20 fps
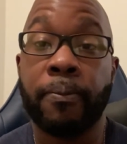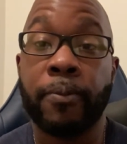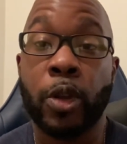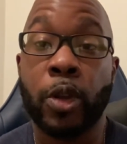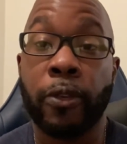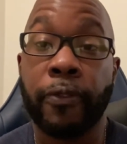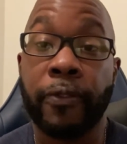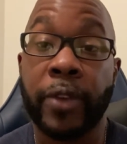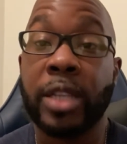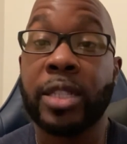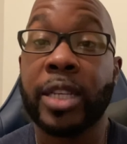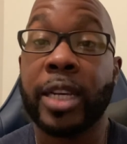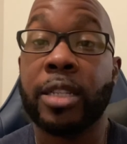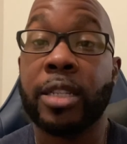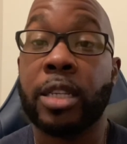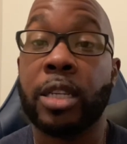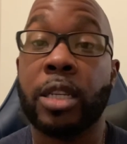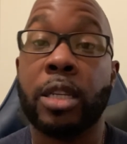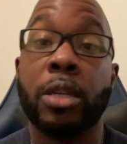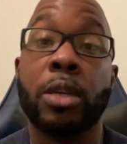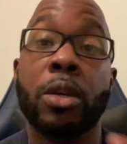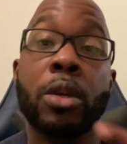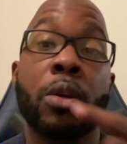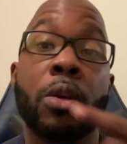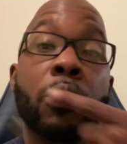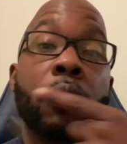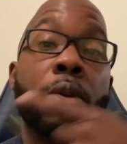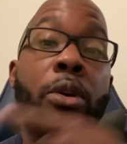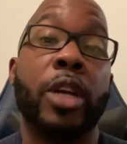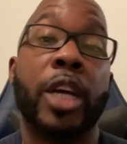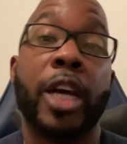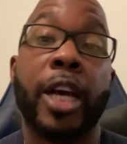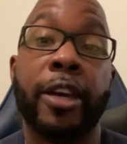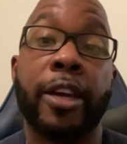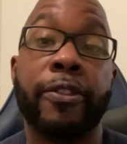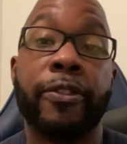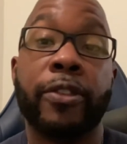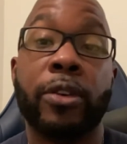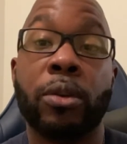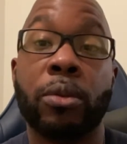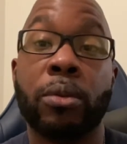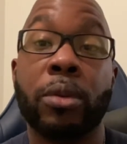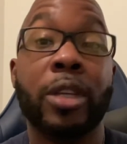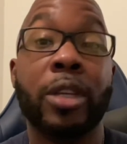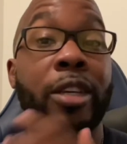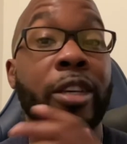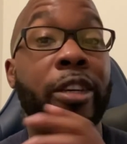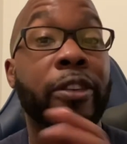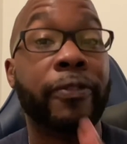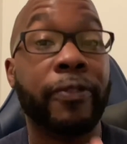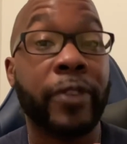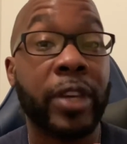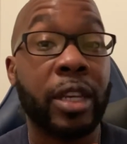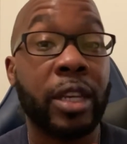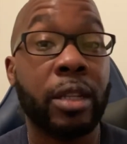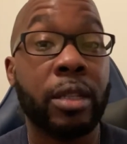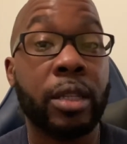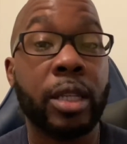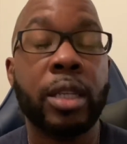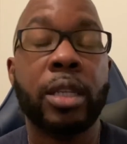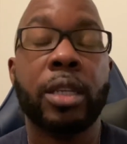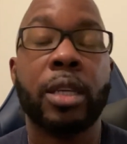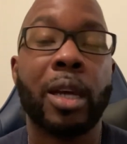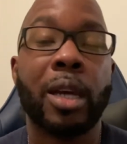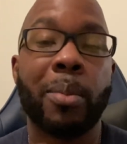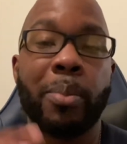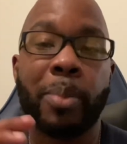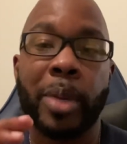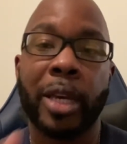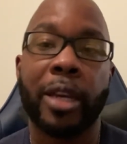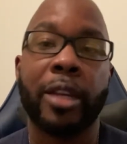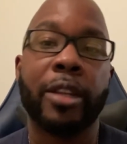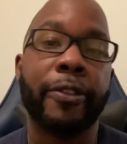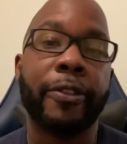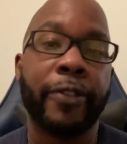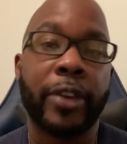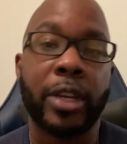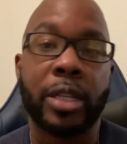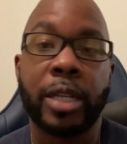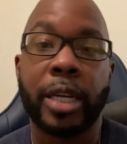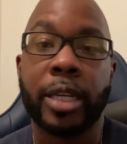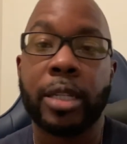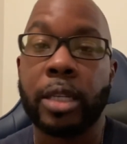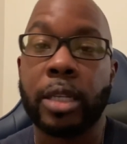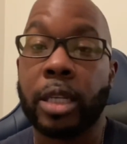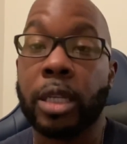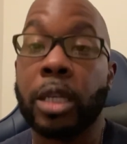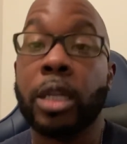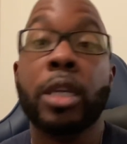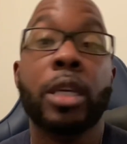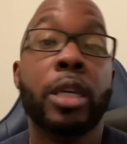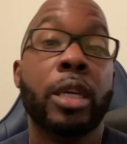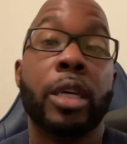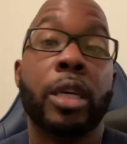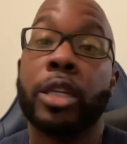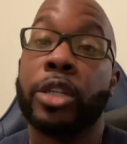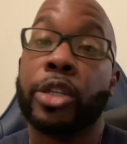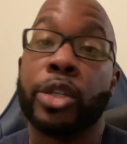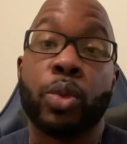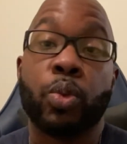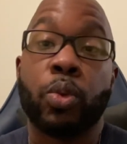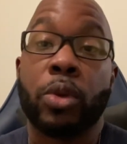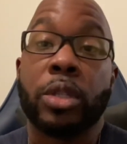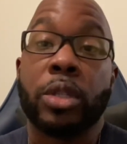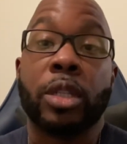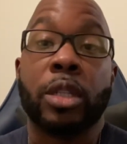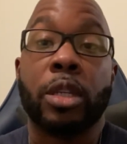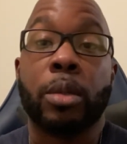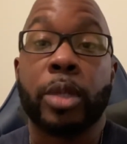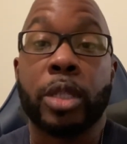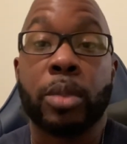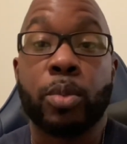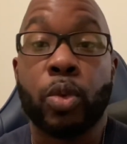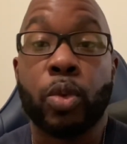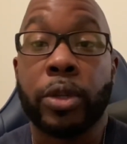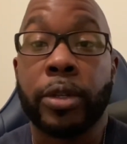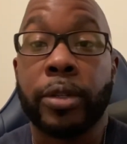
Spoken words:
Face ID on an iPhone, conveniently, I'm picking the Face ID. It just works a little bit smoother.